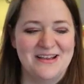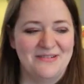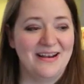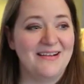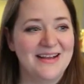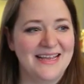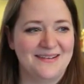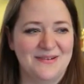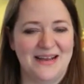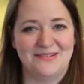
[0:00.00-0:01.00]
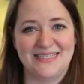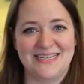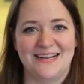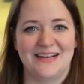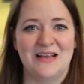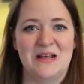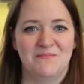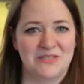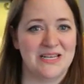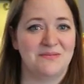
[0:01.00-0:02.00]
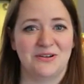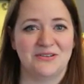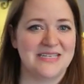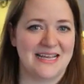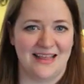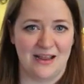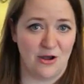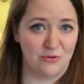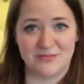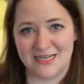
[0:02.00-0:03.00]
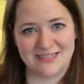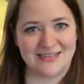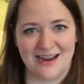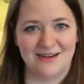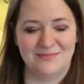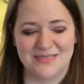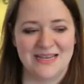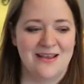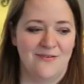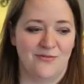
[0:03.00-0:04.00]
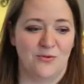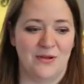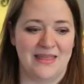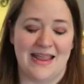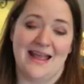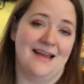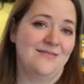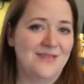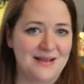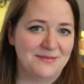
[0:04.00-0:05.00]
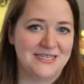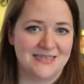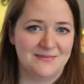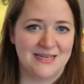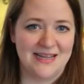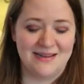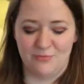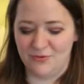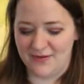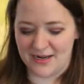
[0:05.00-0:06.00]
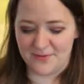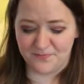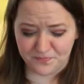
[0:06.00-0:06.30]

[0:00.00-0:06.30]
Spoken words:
When I was young, some girls had like hope chest items for when they had a family someday and moved out.